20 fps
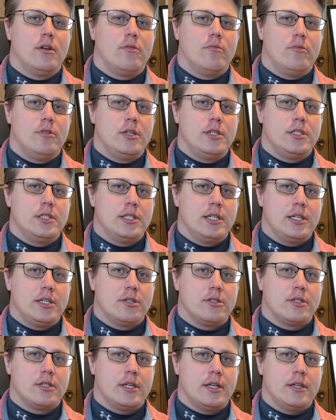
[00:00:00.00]
which is
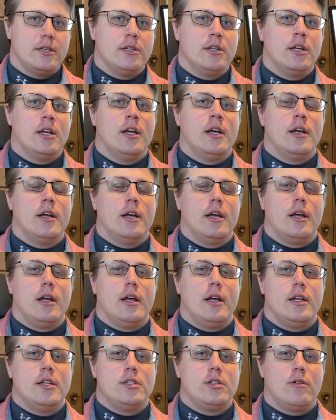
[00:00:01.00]
interesting.
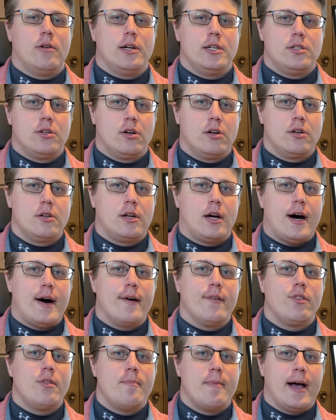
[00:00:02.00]
And so I turned
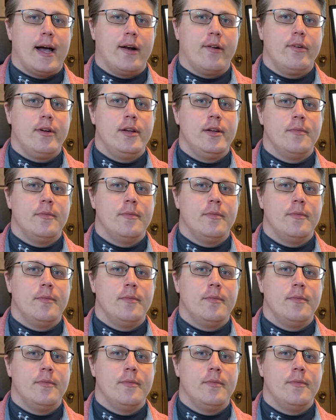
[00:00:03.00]
off the battery